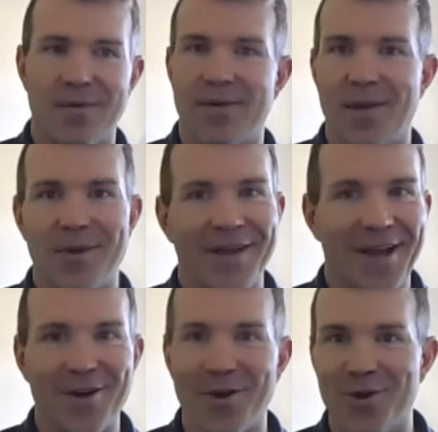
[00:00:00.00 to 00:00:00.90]
Dominique, I
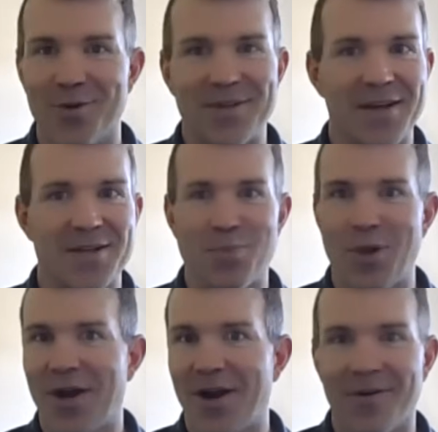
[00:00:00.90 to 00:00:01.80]
know you were a tennis
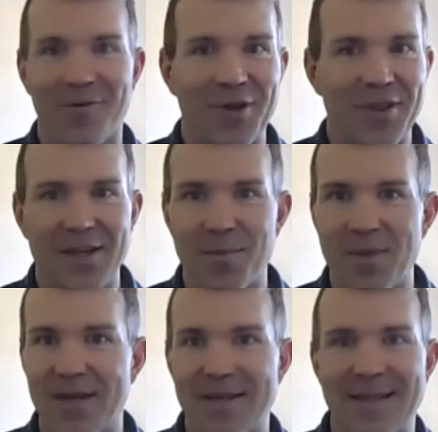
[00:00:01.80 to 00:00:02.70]
player, really
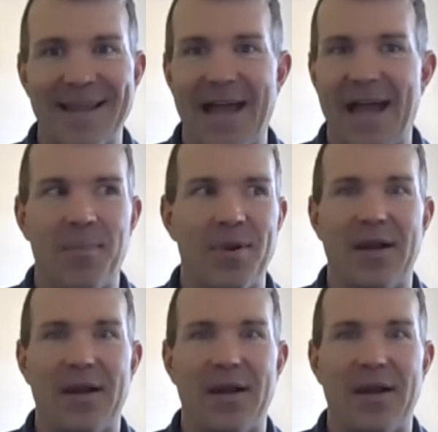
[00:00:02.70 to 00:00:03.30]
committed to that.